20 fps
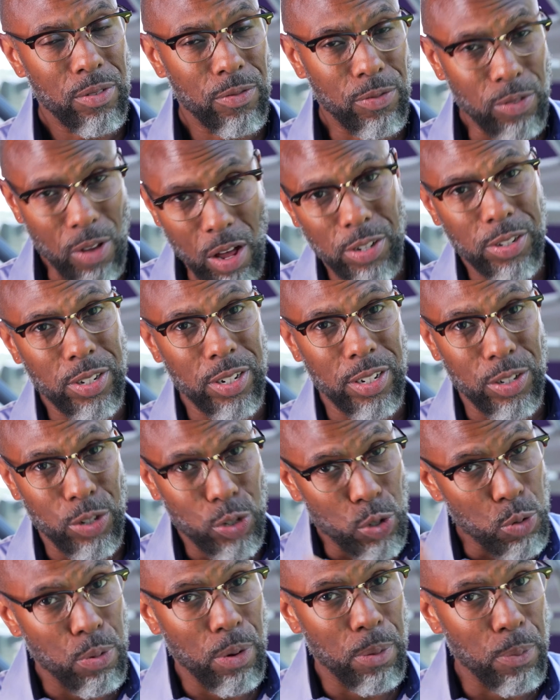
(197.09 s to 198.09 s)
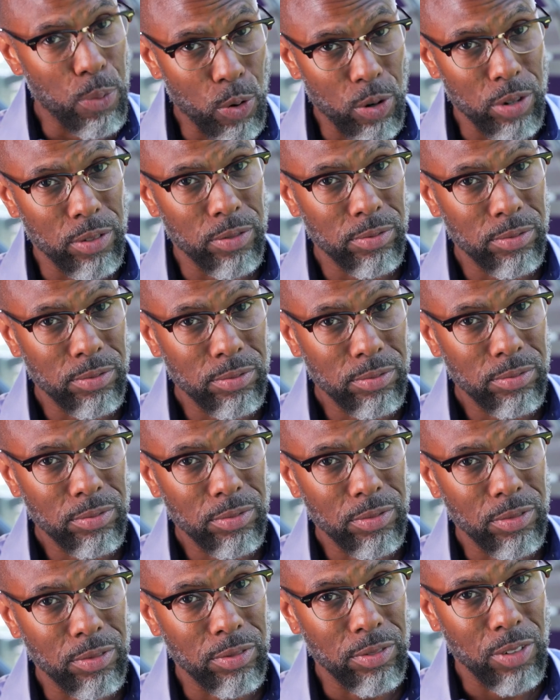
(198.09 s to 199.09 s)
Flossing is super important
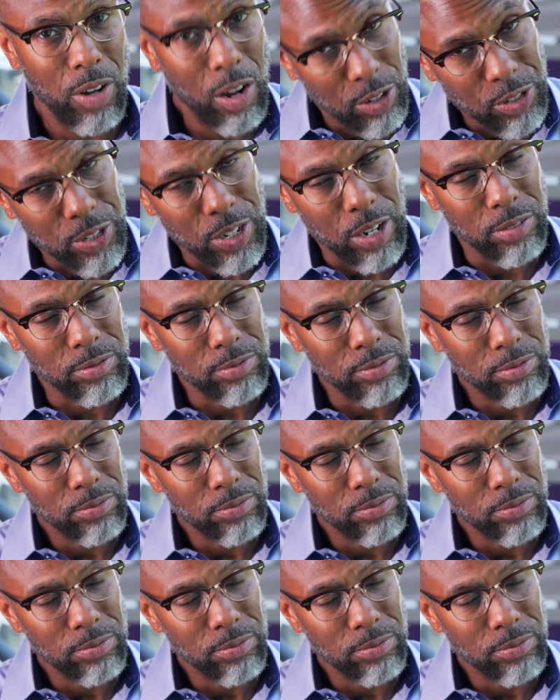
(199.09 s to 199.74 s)
also.